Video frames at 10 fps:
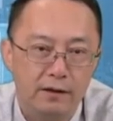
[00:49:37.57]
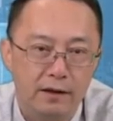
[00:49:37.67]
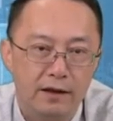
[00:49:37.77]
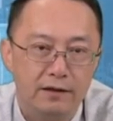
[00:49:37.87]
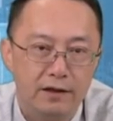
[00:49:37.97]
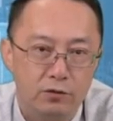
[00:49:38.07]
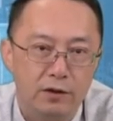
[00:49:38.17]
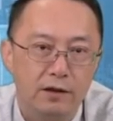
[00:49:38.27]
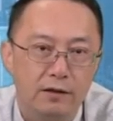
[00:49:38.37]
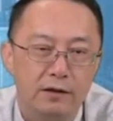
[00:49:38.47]
In
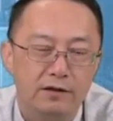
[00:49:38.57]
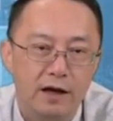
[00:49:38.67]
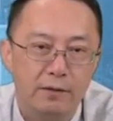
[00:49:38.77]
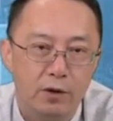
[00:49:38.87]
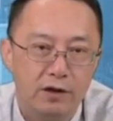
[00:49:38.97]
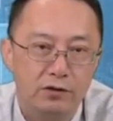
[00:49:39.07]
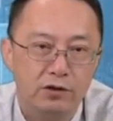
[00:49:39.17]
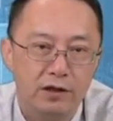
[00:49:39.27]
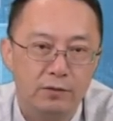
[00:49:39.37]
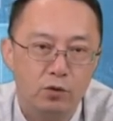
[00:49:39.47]
theory, the stock market
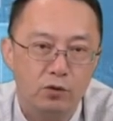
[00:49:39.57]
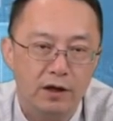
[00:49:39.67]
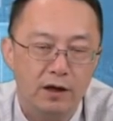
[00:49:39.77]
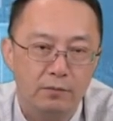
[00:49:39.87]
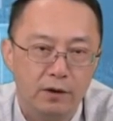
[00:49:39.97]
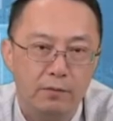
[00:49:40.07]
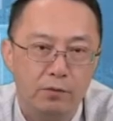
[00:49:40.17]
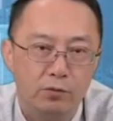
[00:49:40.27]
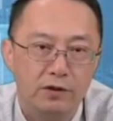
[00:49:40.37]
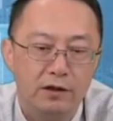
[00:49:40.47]
should keep going up,
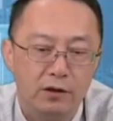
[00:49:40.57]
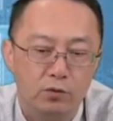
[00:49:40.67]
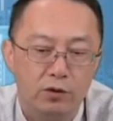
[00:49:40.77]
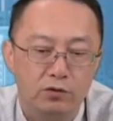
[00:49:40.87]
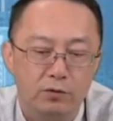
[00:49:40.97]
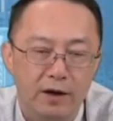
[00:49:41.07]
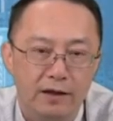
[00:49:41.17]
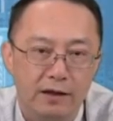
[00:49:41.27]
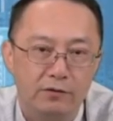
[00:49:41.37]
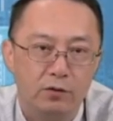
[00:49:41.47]
but we still want to
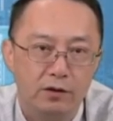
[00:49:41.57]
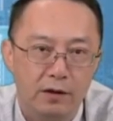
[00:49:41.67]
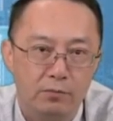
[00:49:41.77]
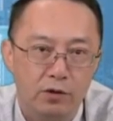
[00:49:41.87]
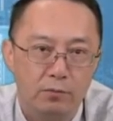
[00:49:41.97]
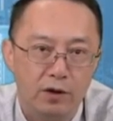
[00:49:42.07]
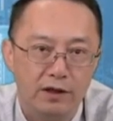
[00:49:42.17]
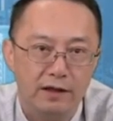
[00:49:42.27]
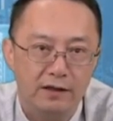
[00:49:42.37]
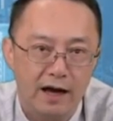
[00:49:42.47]
remind everyone that when the
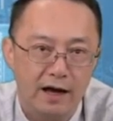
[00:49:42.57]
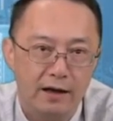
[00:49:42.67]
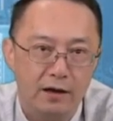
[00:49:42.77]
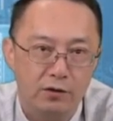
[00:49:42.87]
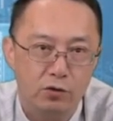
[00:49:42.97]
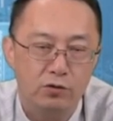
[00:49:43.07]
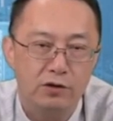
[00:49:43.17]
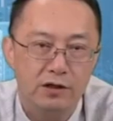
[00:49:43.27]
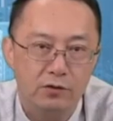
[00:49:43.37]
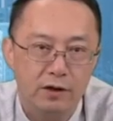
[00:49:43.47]
market is high, you'll
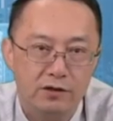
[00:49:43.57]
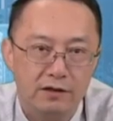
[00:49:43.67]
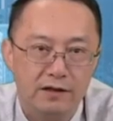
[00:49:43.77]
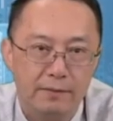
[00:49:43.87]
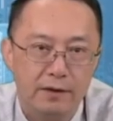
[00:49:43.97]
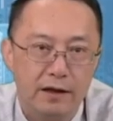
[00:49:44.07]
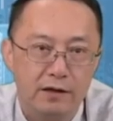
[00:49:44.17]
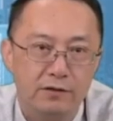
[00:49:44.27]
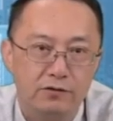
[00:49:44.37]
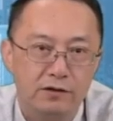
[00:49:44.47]
see corrections happening
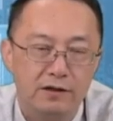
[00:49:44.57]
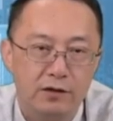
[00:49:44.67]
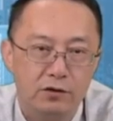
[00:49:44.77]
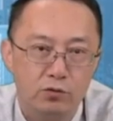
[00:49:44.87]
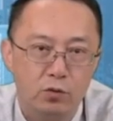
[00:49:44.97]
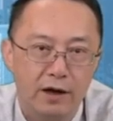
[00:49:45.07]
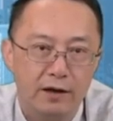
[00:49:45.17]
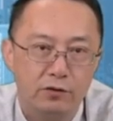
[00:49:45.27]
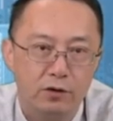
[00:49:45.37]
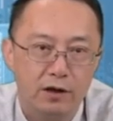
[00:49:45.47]
in different sectors one
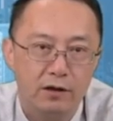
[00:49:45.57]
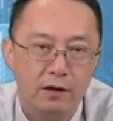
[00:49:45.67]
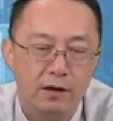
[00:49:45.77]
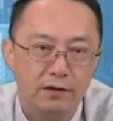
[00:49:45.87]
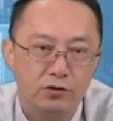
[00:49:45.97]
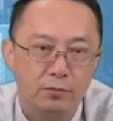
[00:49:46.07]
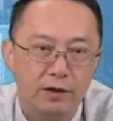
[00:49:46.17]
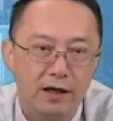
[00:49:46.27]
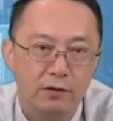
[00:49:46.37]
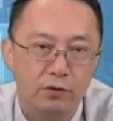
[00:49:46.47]
after another, so be
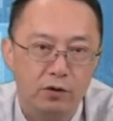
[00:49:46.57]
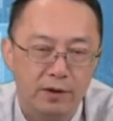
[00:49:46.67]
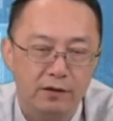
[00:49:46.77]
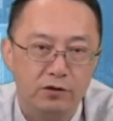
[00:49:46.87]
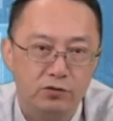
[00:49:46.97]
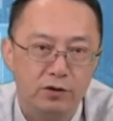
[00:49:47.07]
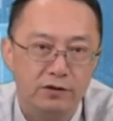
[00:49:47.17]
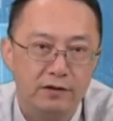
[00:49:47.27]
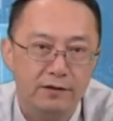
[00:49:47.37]
careful about this risk.